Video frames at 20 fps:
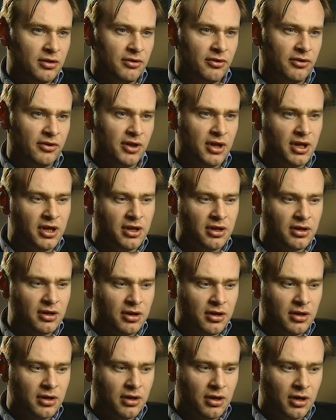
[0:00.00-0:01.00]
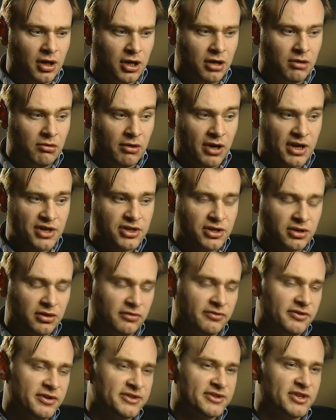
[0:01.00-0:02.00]
the aggression
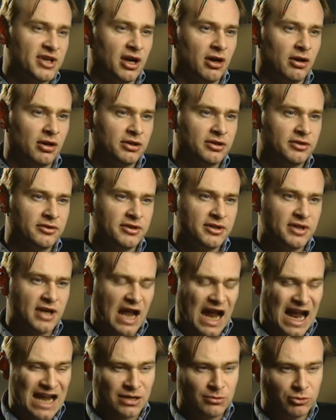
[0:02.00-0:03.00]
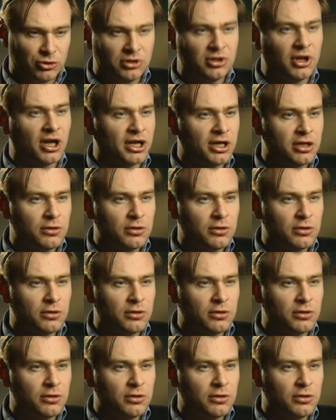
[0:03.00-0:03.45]
of this character, the animal-like